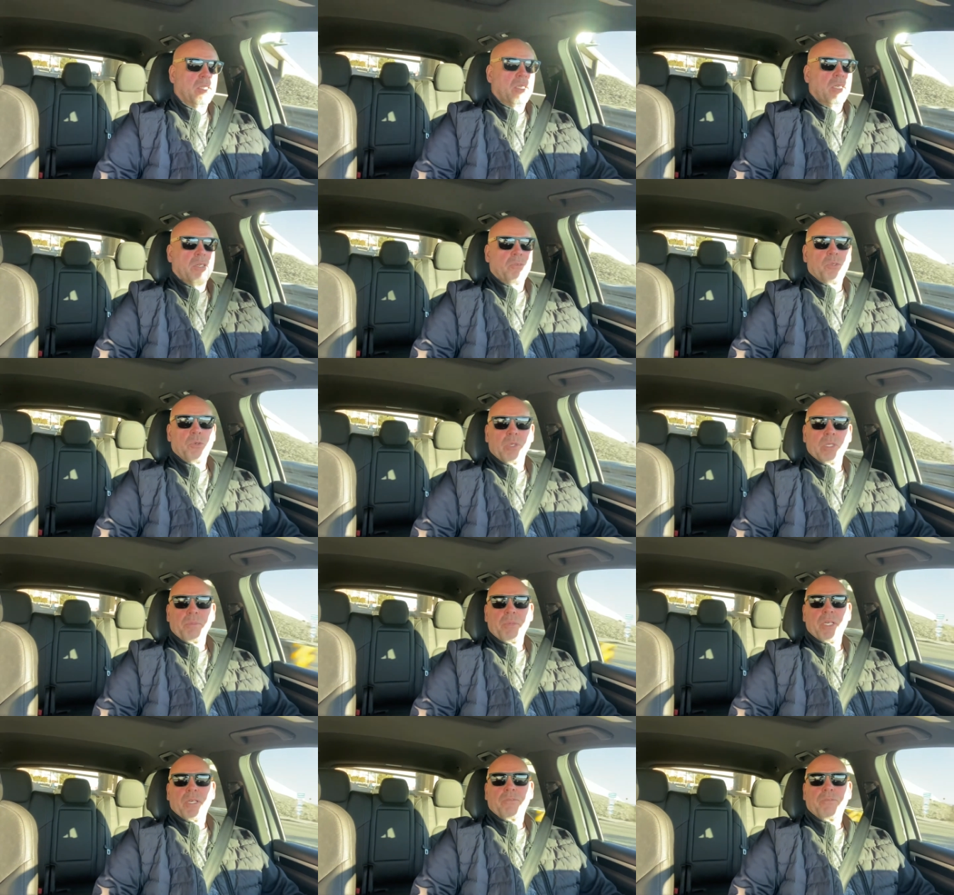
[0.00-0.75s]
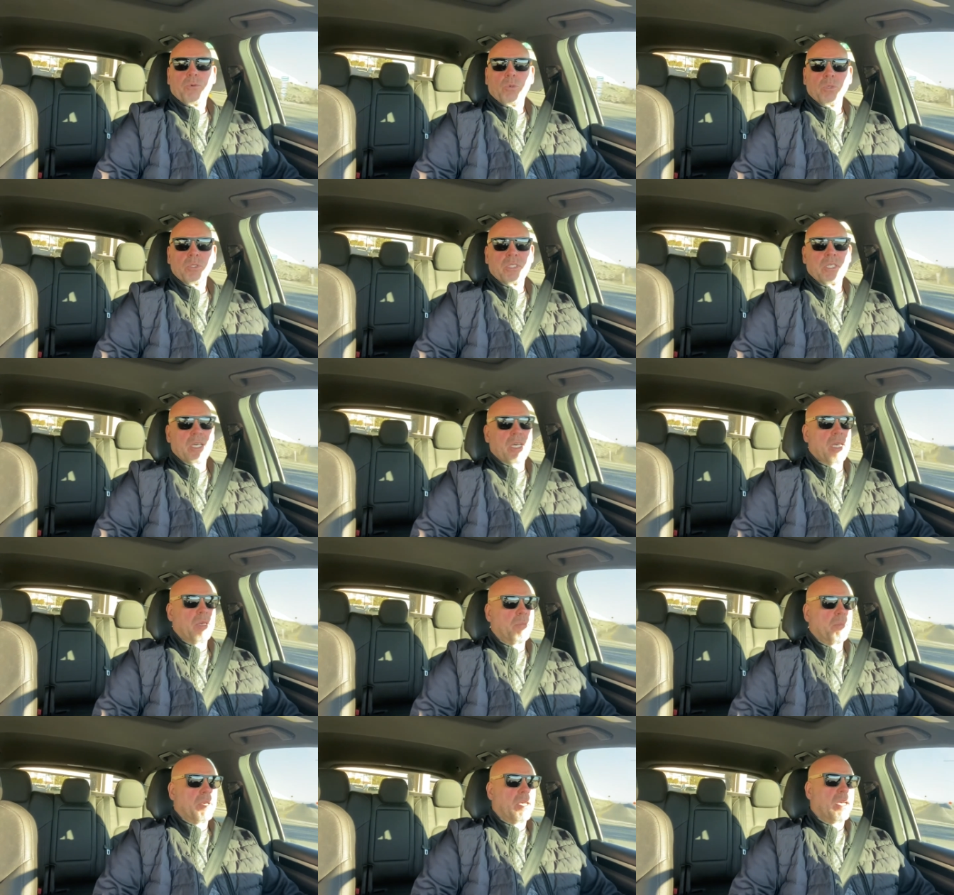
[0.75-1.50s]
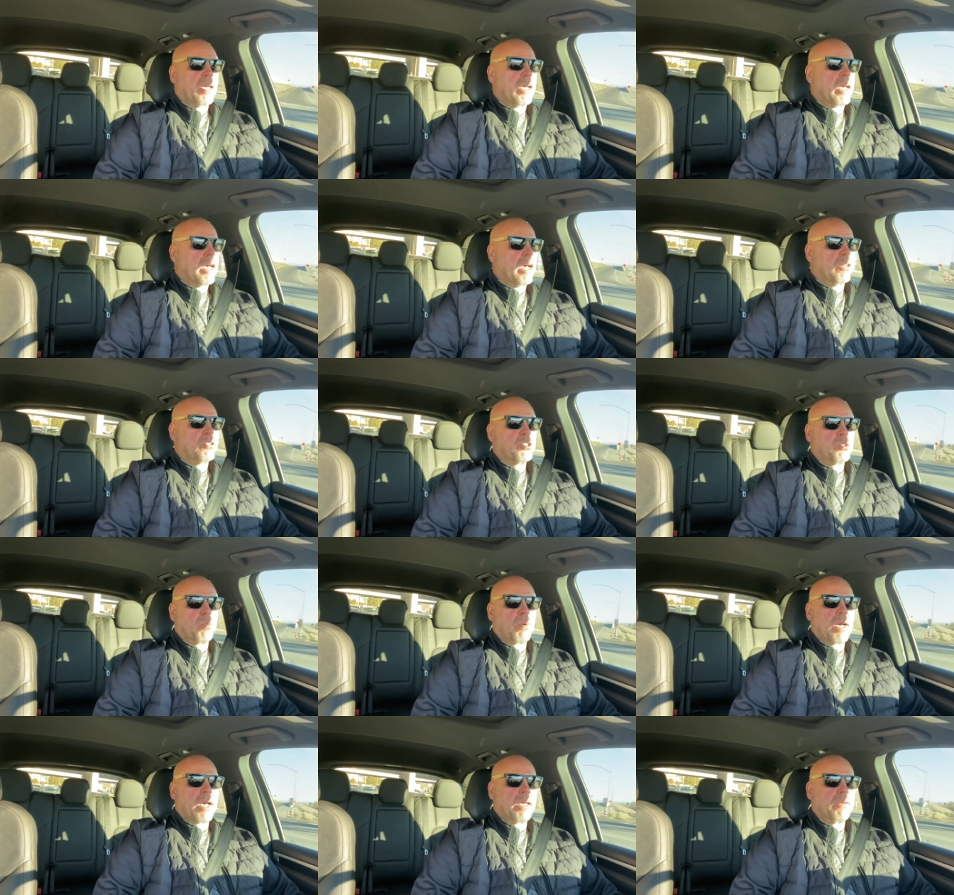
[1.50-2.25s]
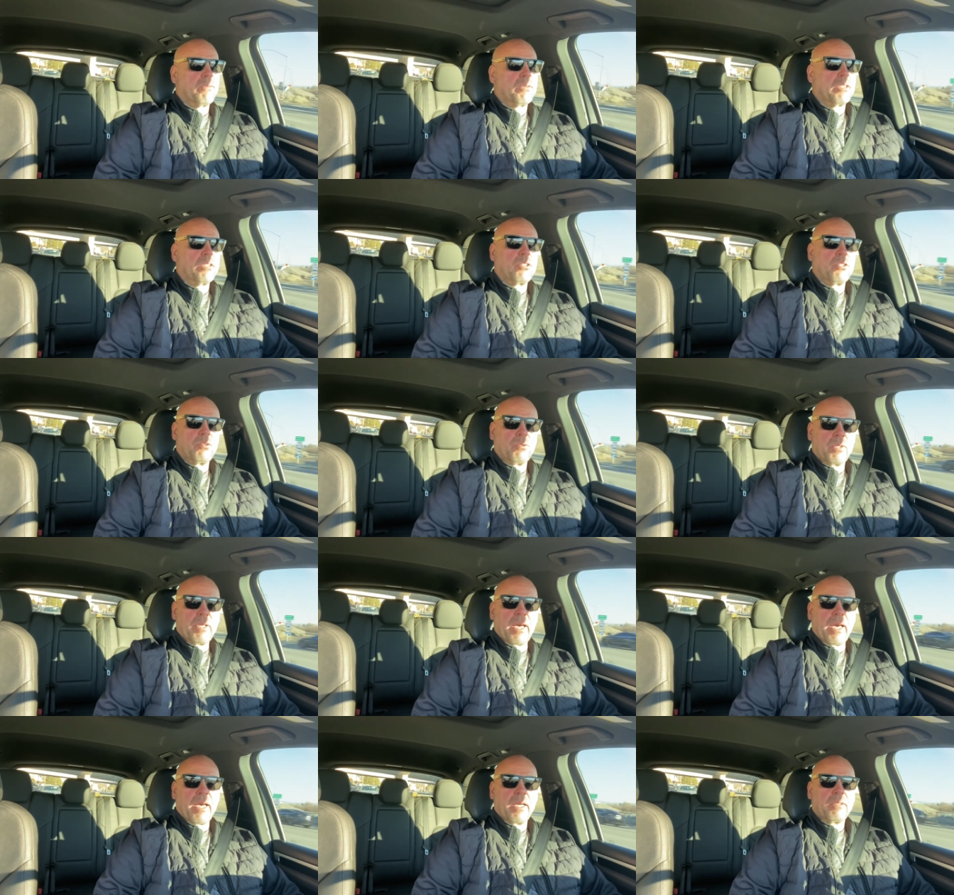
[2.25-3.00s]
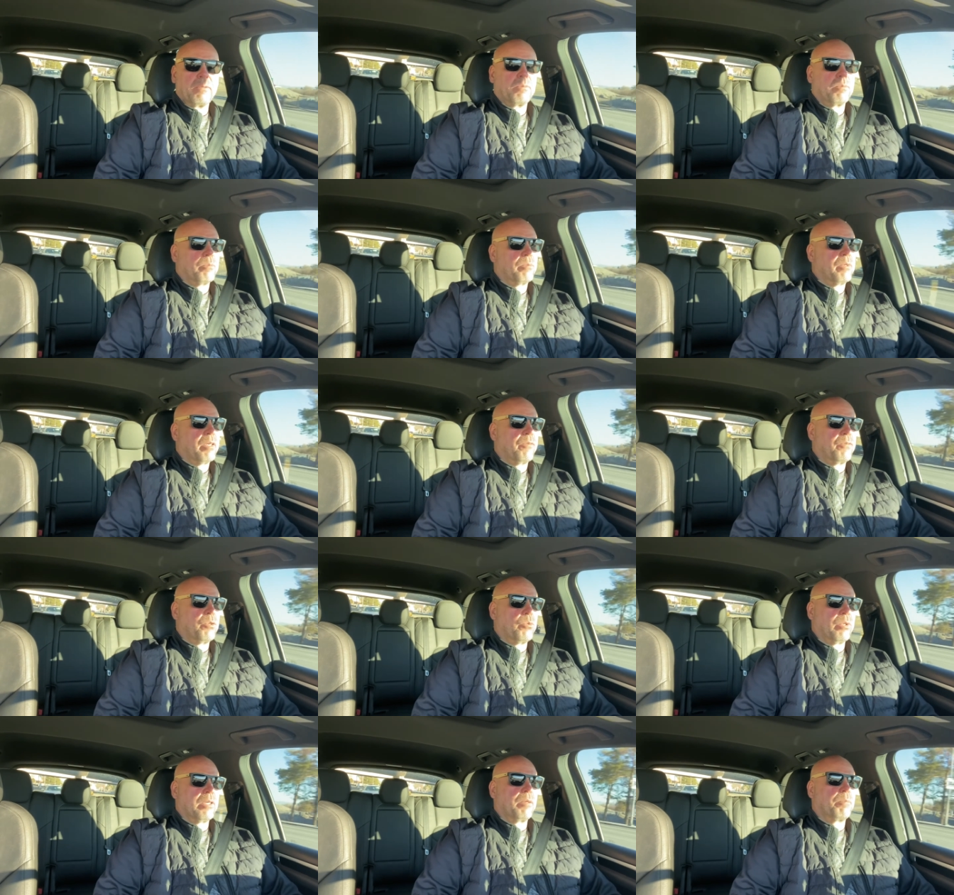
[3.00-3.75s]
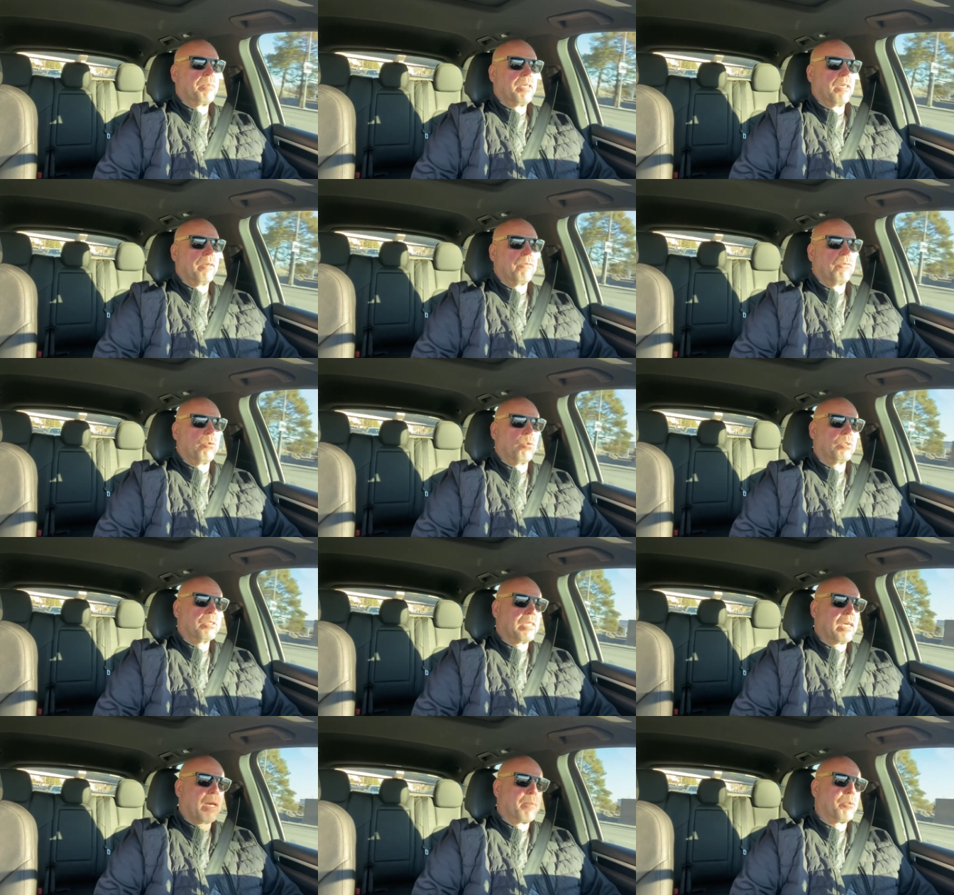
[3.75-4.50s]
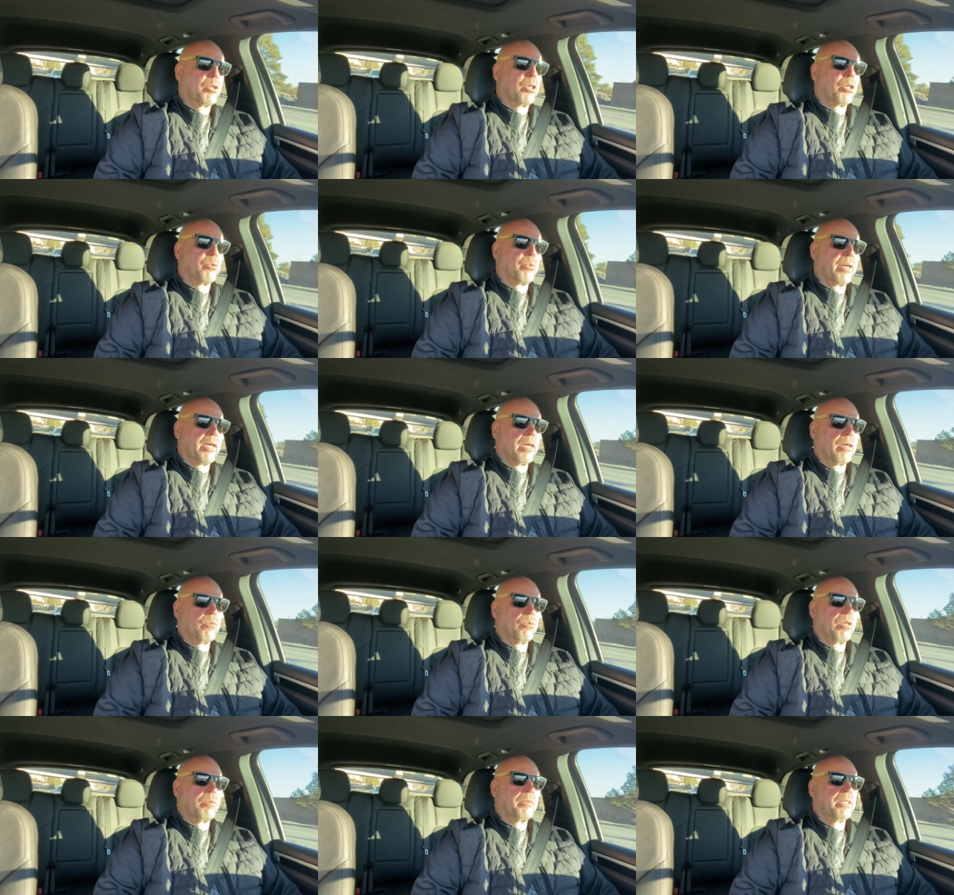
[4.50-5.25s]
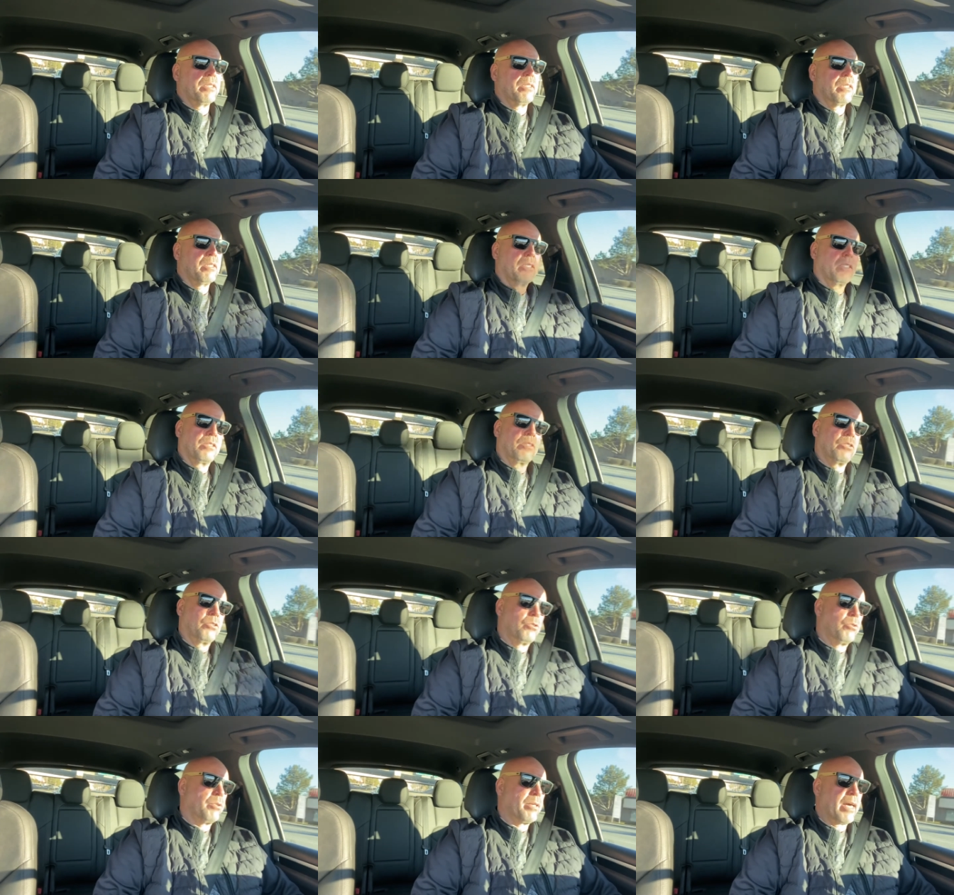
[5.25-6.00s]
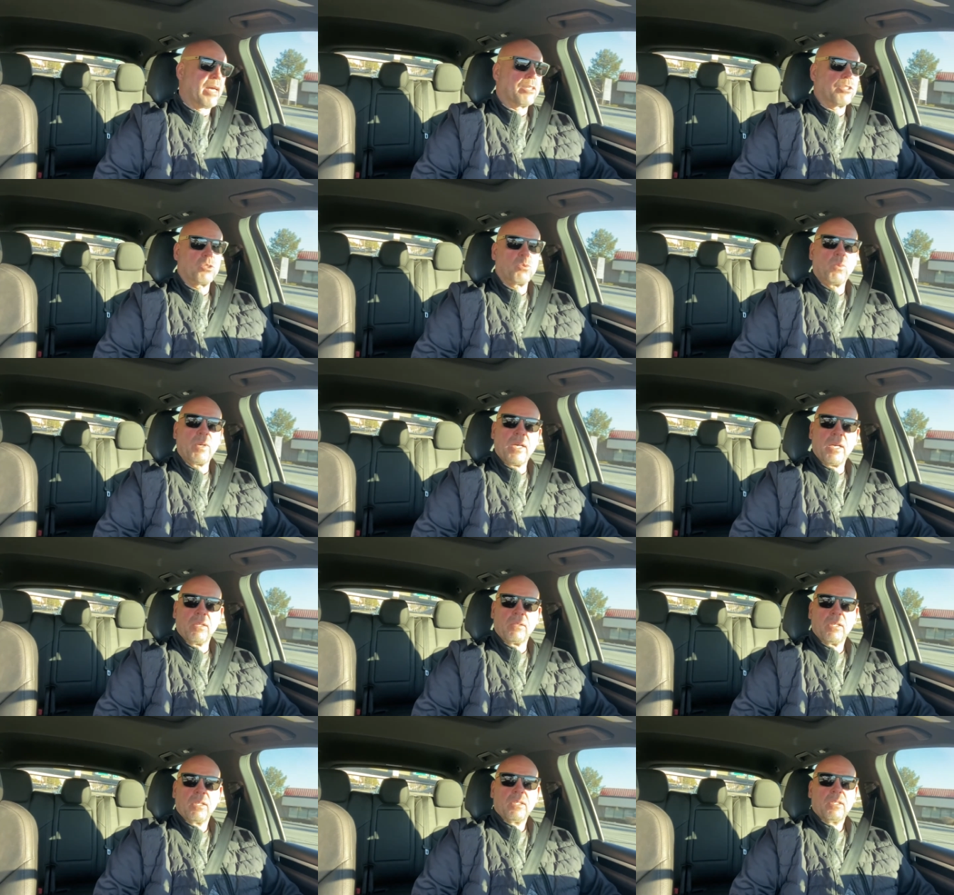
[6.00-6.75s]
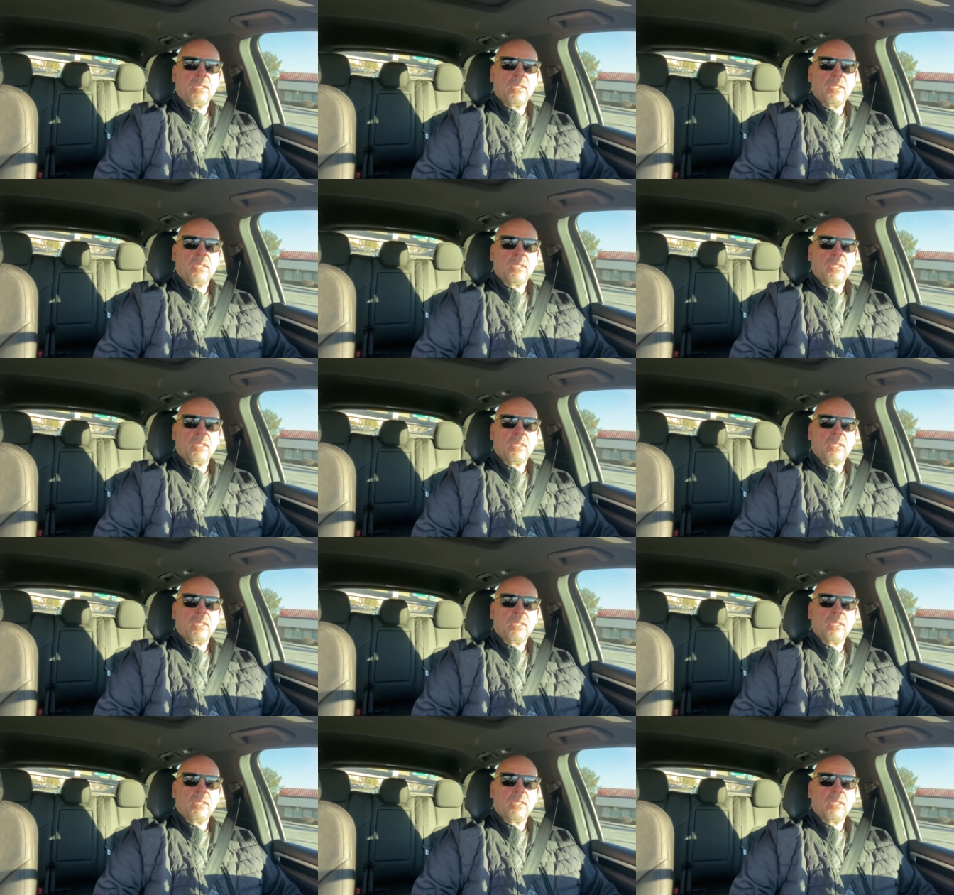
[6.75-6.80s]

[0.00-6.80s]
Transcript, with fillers: If you wanna be a full-time housewife, do that. If you wanna be a full-time career woman, do that as well.